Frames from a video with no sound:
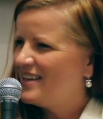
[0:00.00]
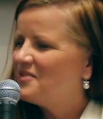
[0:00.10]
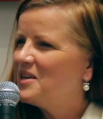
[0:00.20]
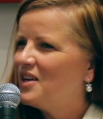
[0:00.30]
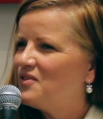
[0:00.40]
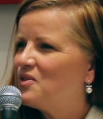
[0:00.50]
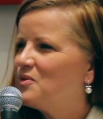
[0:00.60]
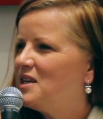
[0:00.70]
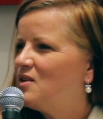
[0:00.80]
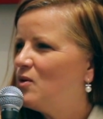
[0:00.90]
Yeah, we have
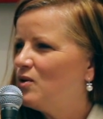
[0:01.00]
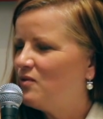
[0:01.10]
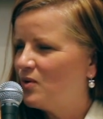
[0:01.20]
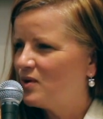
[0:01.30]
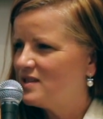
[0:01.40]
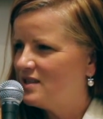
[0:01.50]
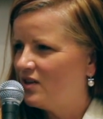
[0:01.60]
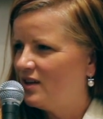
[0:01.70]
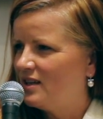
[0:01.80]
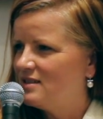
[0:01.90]
3 core focus
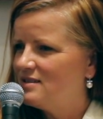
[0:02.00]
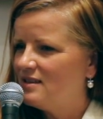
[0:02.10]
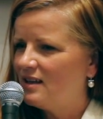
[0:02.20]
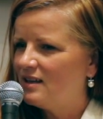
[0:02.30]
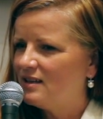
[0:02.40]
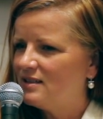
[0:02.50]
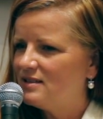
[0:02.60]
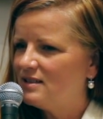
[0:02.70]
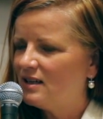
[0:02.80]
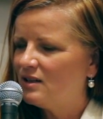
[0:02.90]
areas,
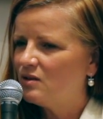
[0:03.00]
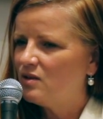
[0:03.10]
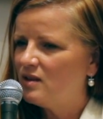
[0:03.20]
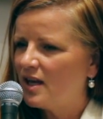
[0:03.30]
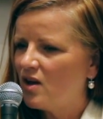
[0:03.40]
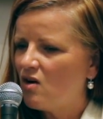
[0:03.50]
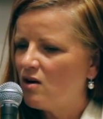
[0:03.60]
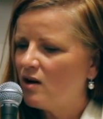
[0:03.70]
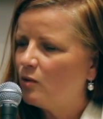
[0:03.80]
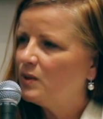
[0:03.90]
and they
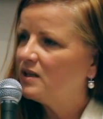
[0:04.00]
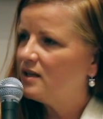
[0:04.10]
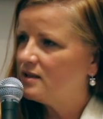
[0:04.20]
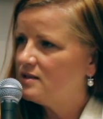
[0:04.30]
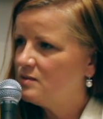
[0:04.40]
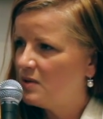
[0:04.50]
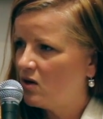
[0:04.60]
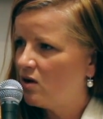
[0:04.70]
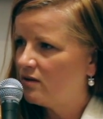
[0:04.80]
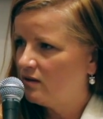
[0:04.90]
are helping kids be
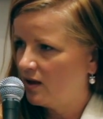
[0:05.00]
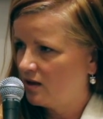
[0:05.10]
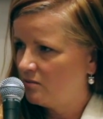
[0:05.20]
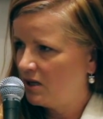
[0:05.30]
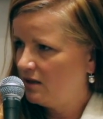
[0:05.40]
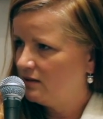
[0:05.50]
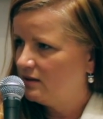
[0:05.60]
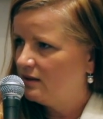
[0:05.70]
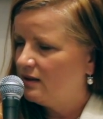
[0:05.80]
all that they can be,